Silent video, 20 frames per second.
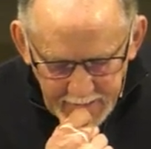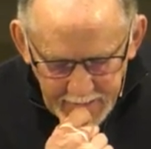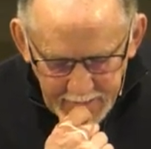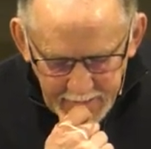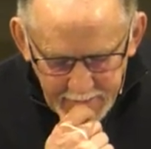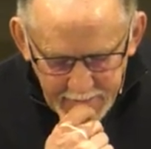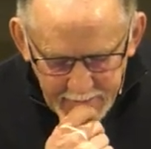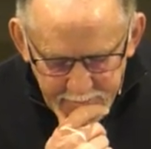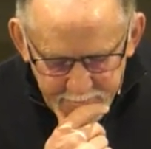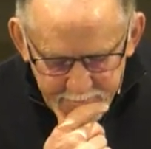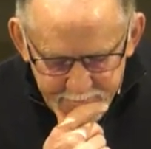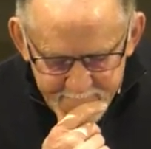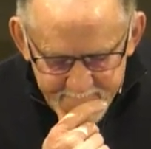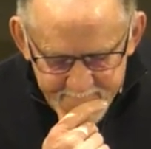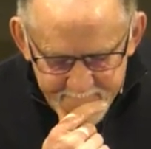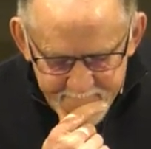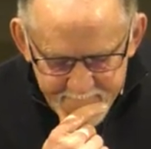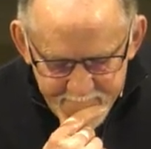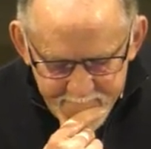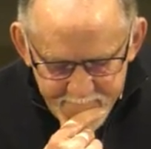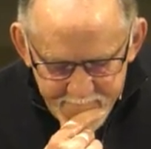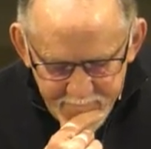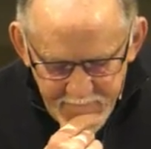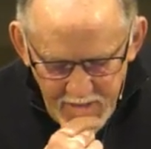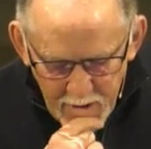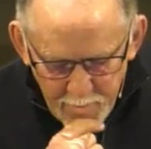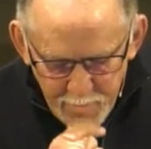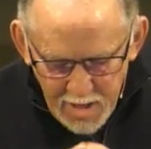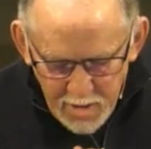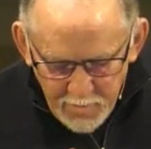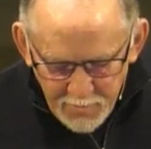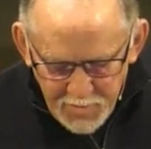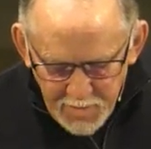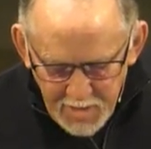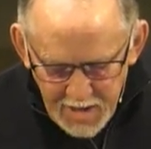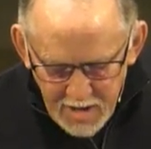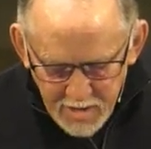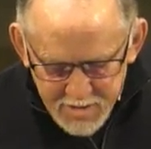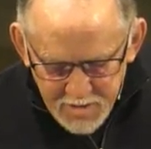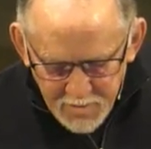Now a man from the
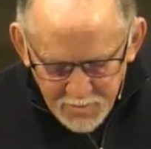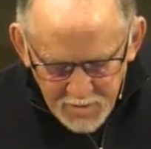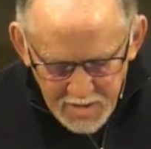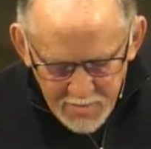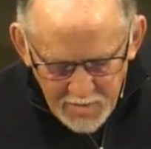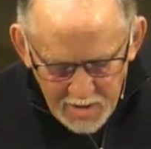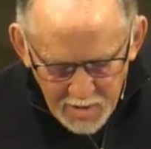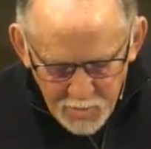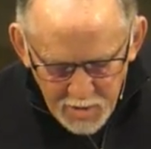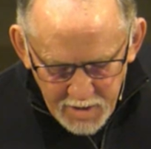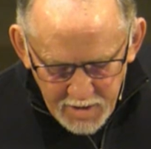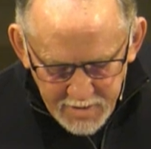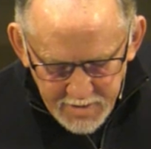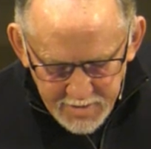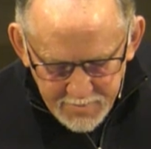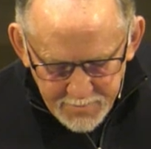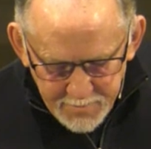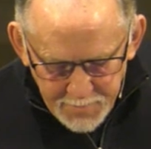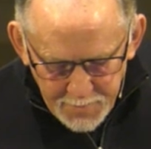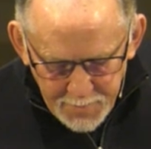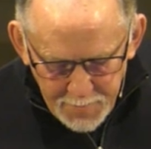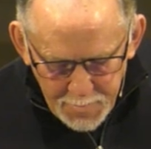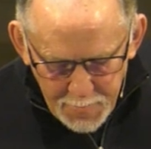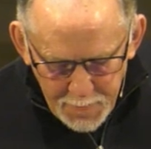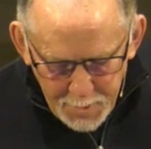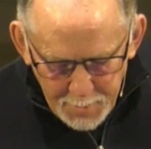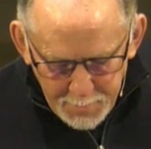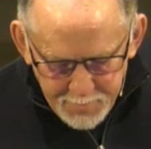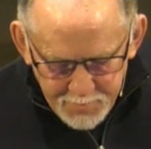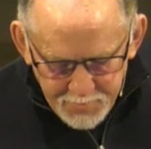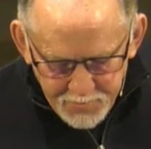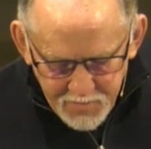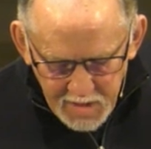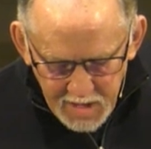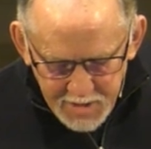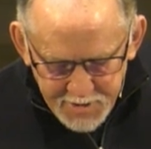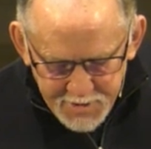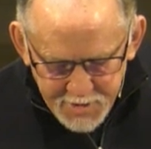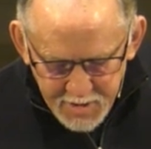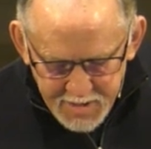house of Levi went
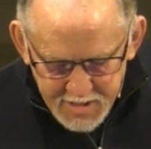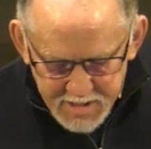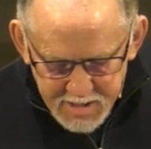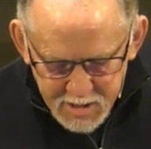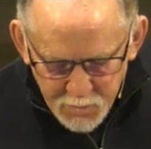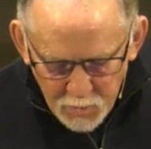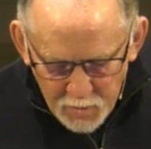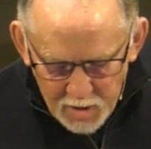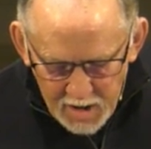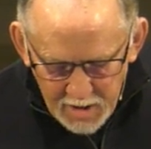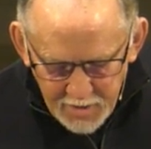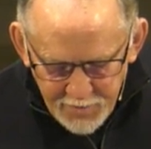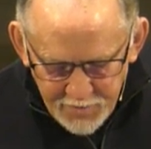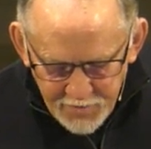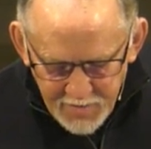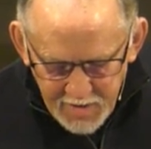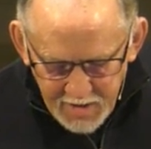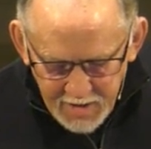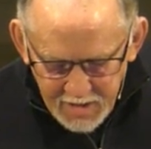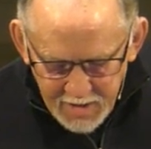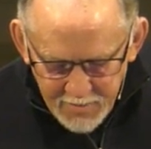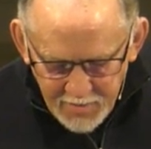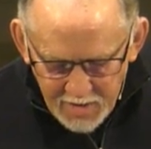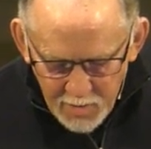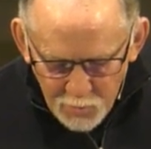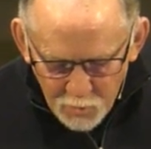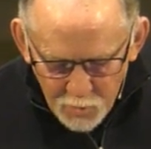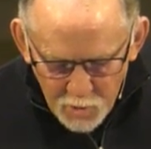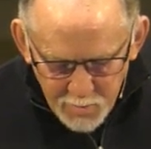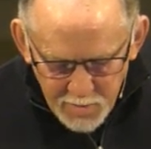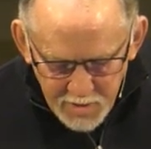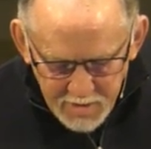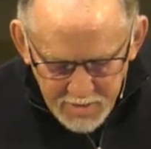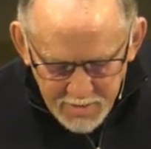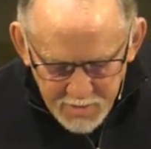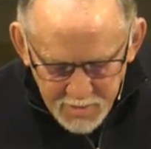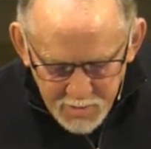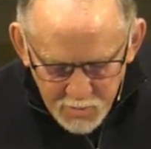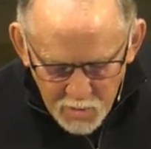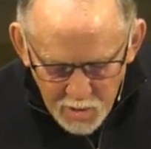and took as his wife a Levite
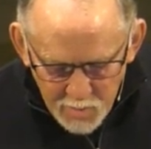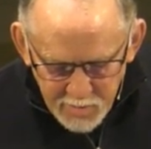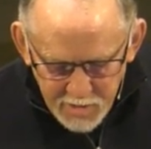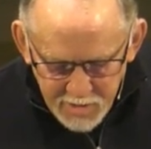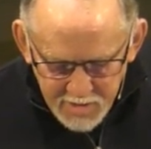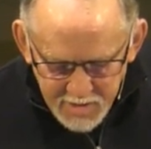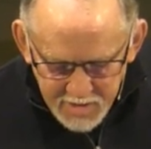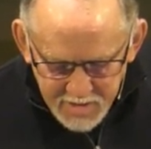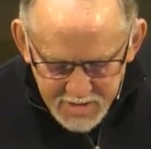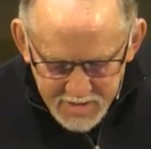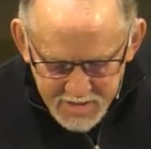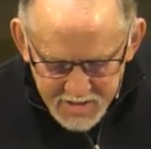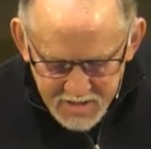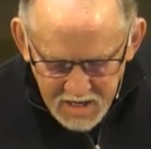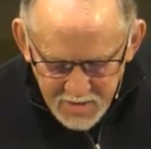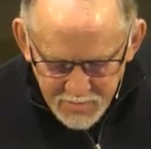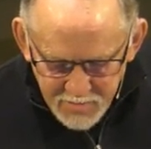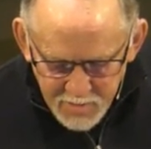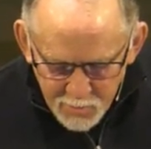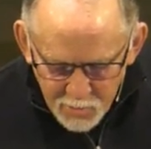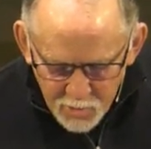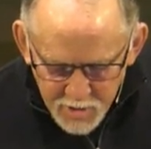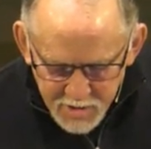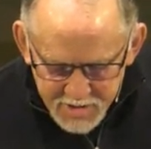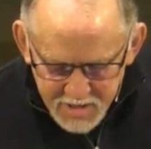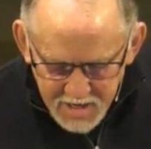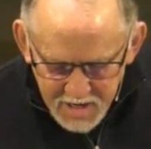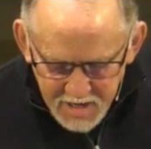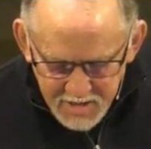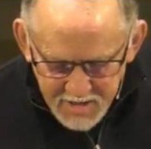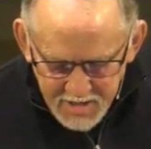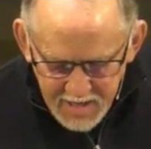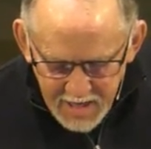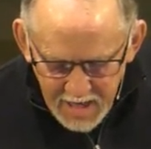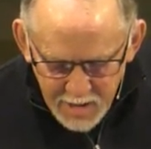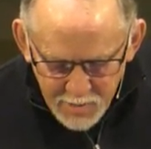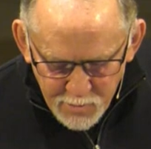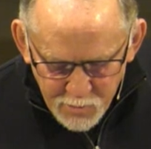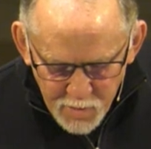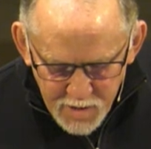woman. The woman conceived and bore a son,
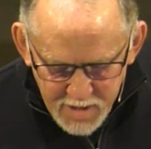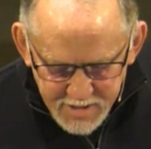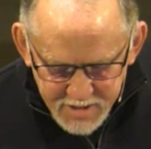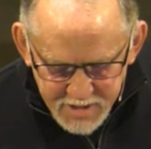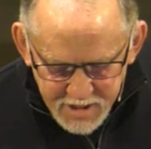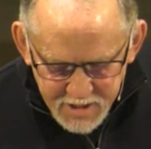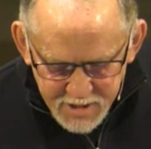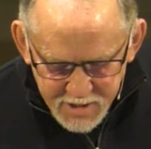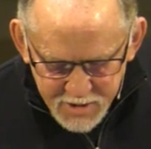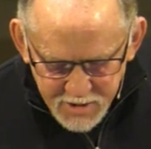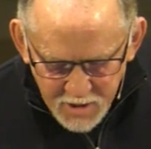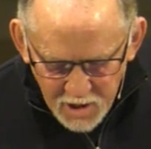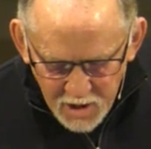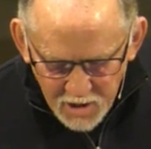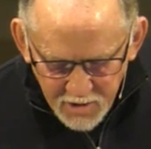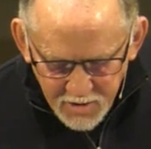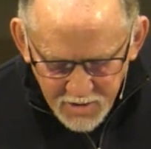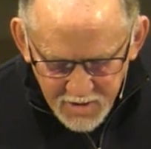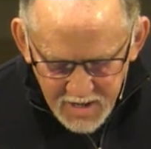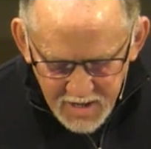and when she saw